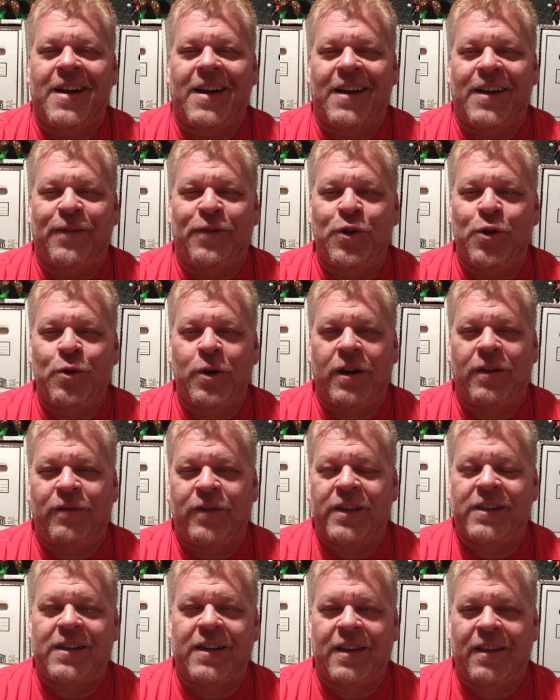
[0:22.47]
Uh, if you had
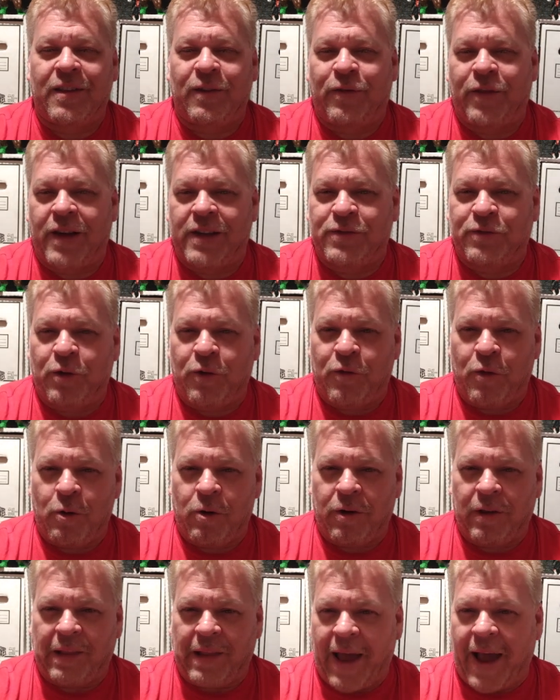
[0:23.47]
visited the Festival of
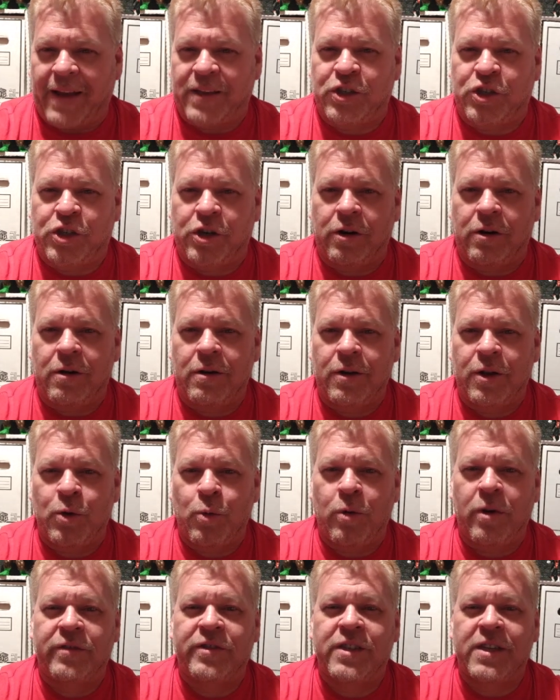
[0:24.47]
Horror last year,
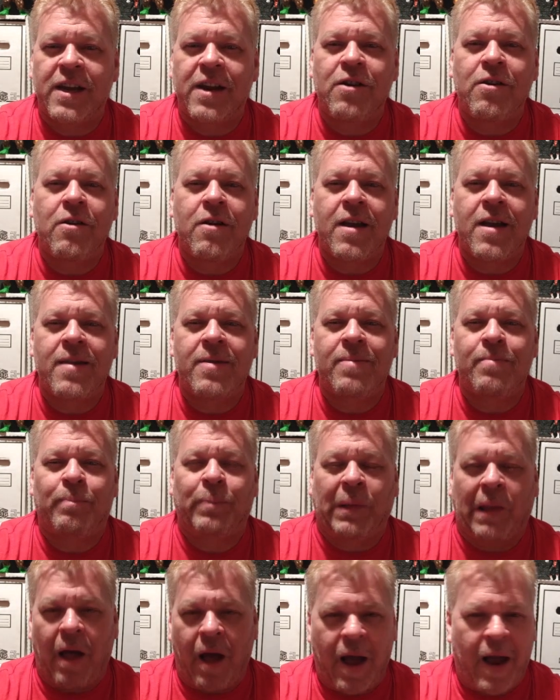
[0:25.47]
you would have seen her in
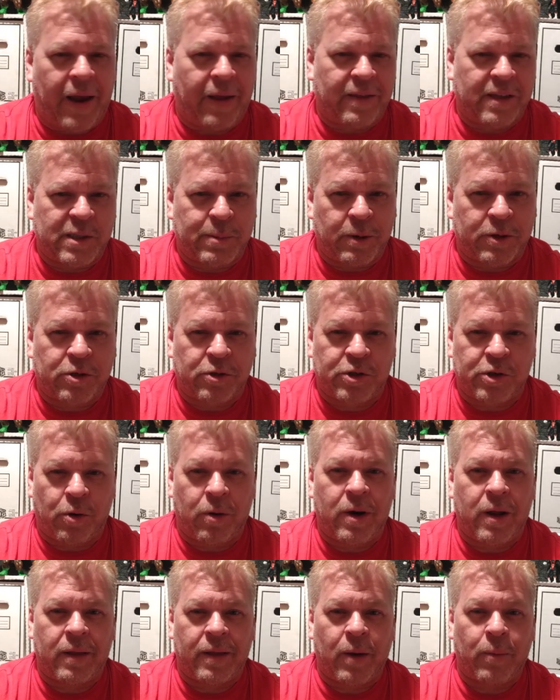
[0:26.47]
Blind, the special
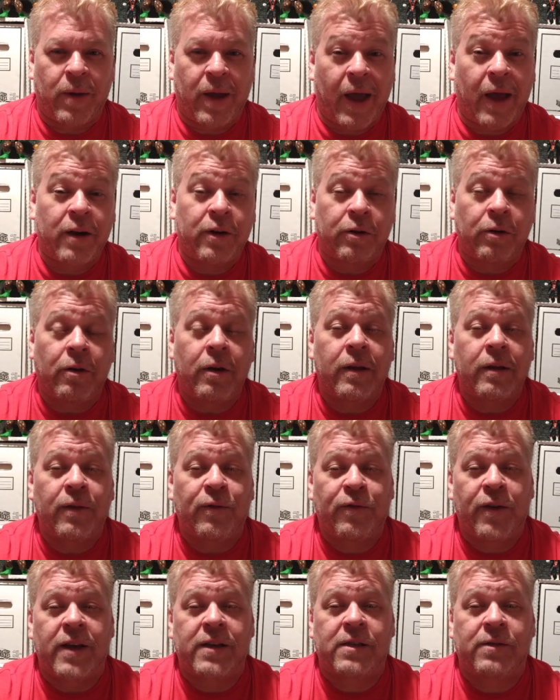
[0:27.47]
screening that we had during the
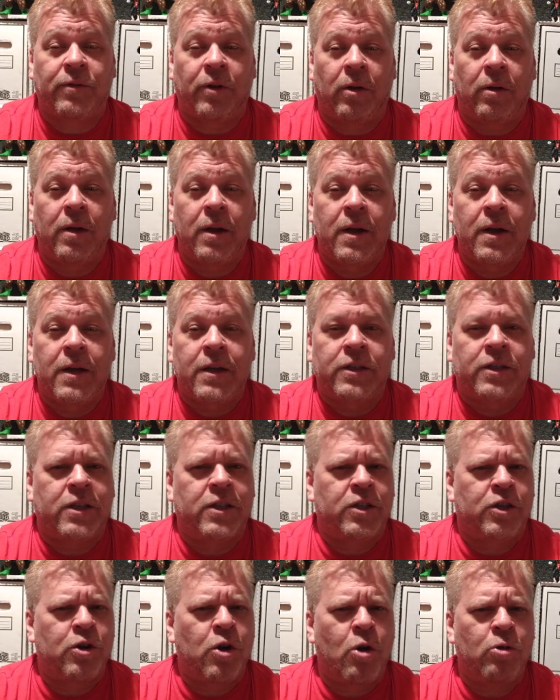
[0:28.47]
festival.
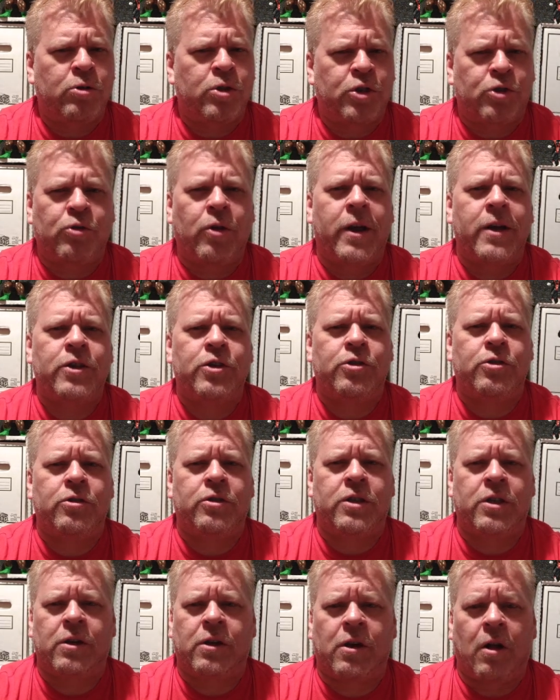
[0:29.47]
She's no stranger
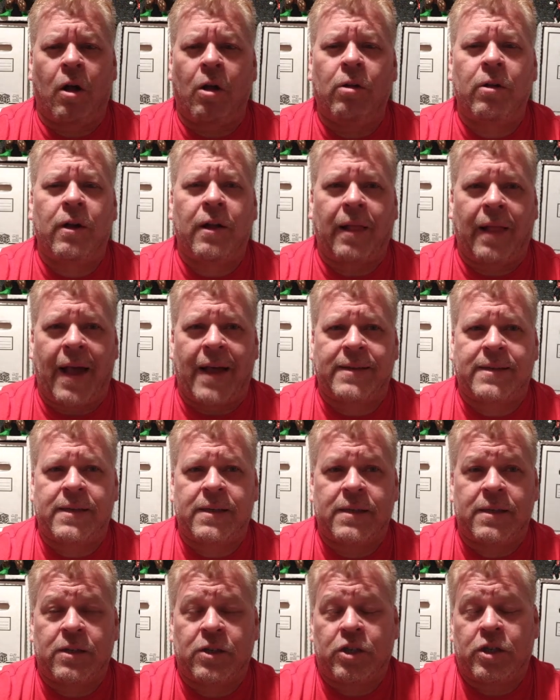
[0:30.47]
to cult
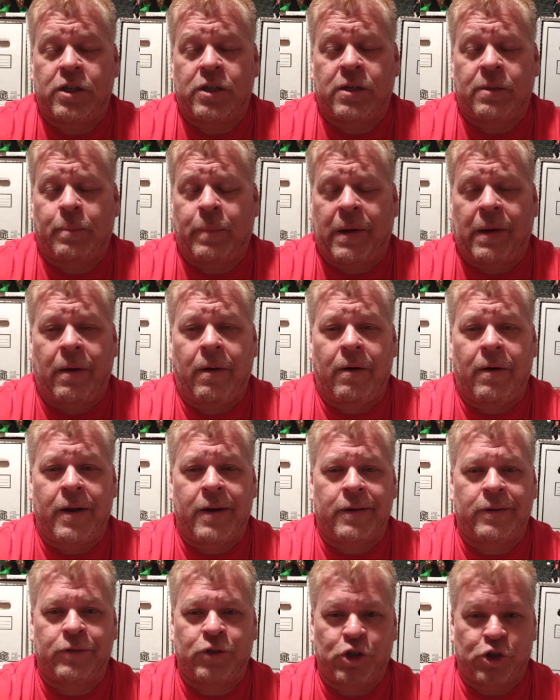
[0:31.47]
classics, as she's appeared
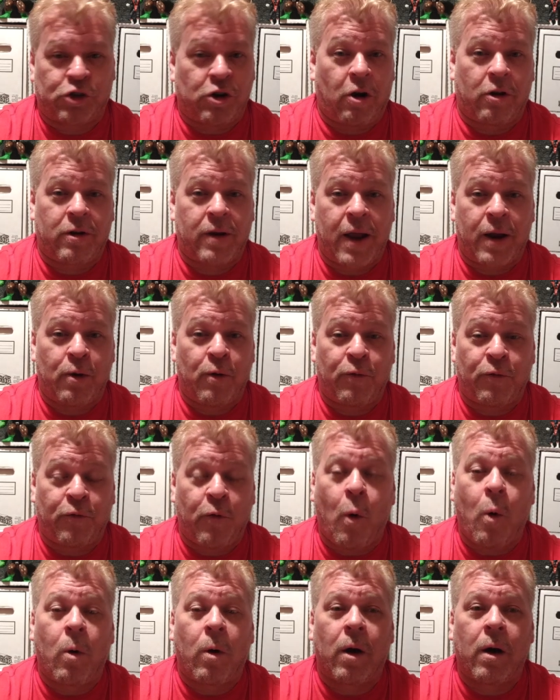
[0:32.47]
in Sharknado
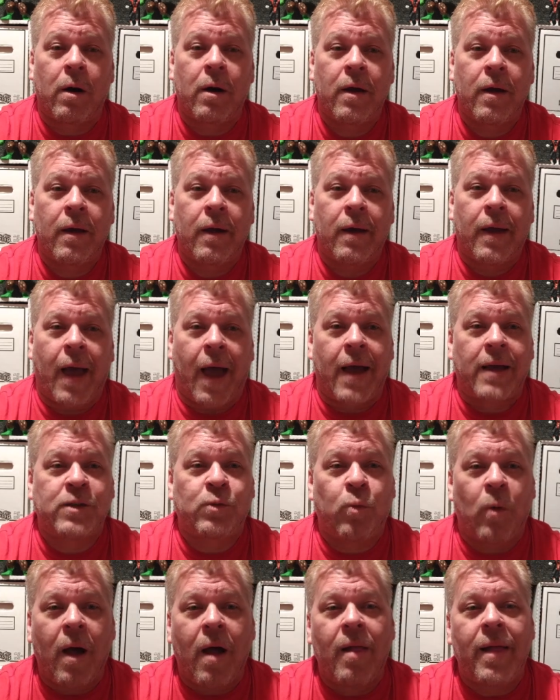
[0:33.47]
4,
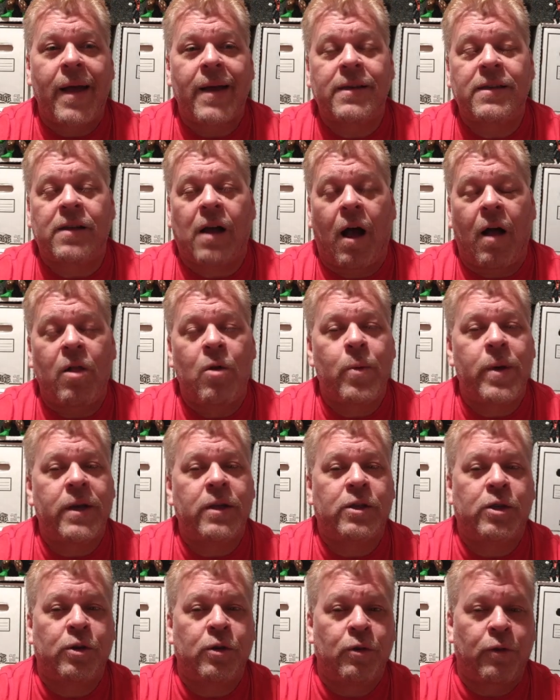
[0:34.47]
as well as
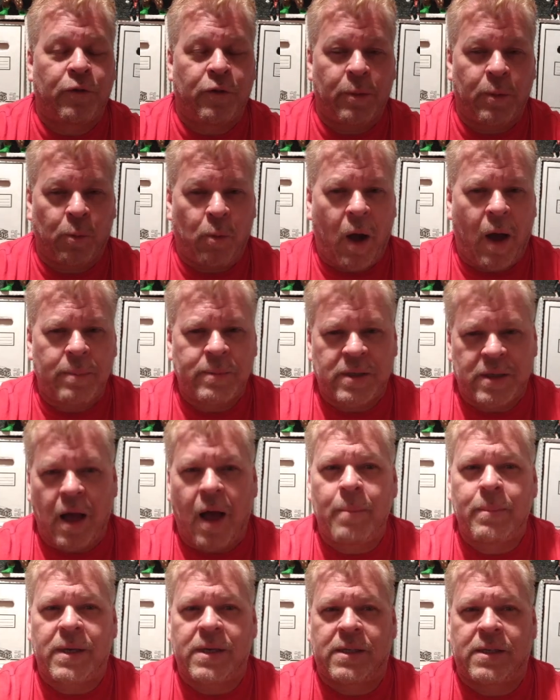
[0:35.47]
Halloween 2 from the Rob
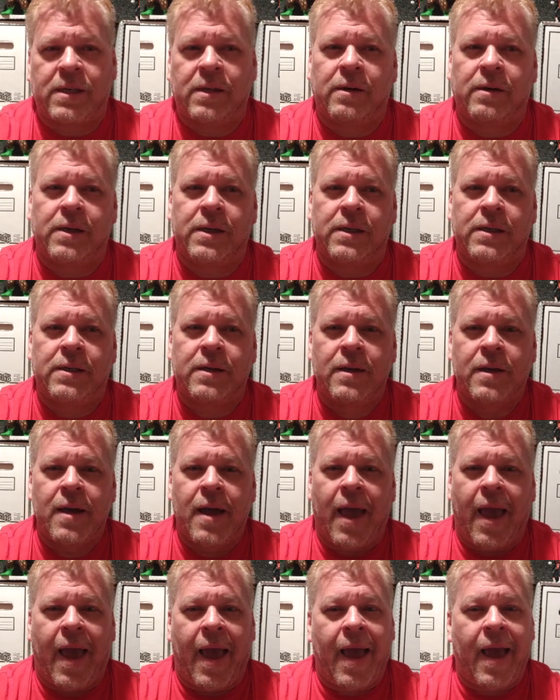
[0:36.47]
Zombie series.
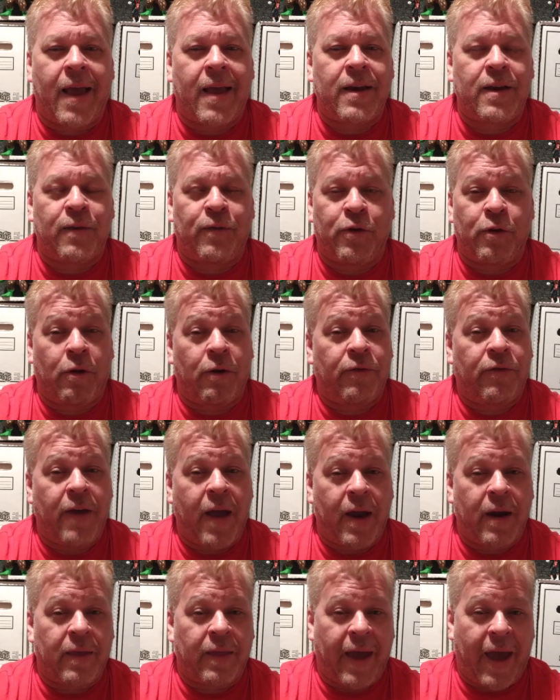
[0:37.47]
And if you're a
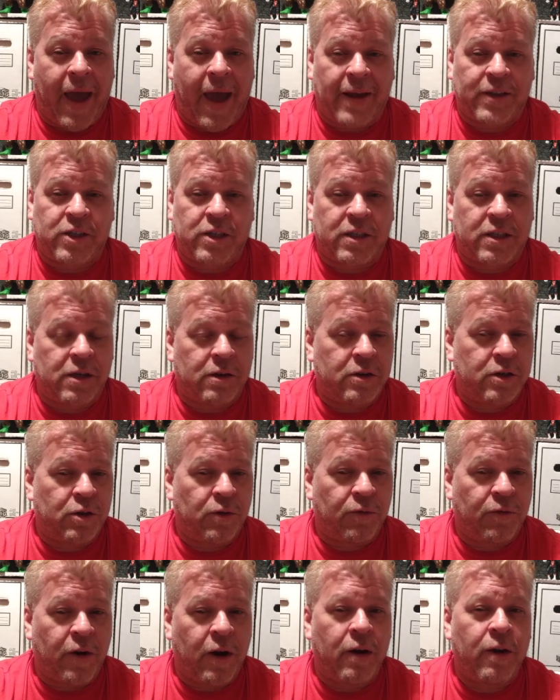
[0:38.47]
fan of the Hatchet series,
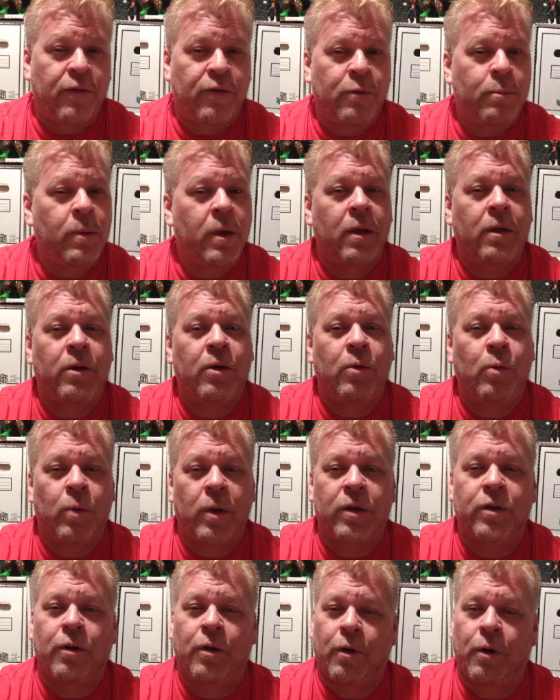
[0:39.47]
you're very familiar
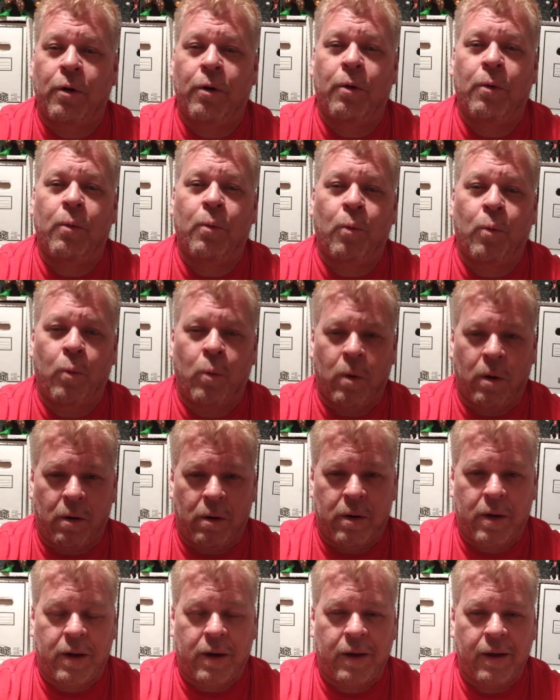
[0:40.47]
with her work.